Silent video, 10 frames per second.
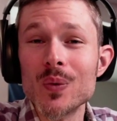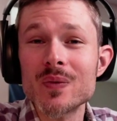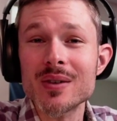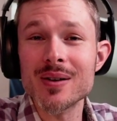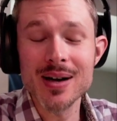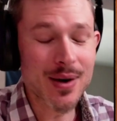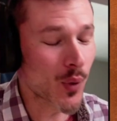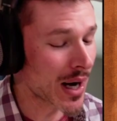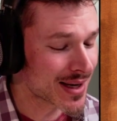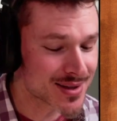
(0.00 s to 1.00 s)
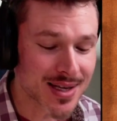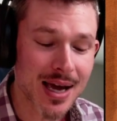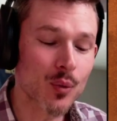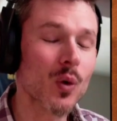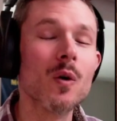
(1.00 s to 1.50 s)
Why is
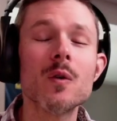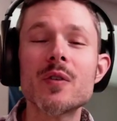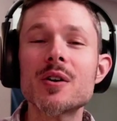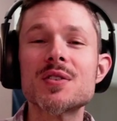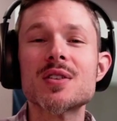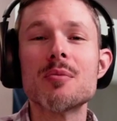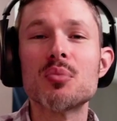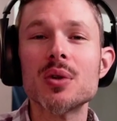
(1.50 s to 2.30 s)
that? Well, very simple.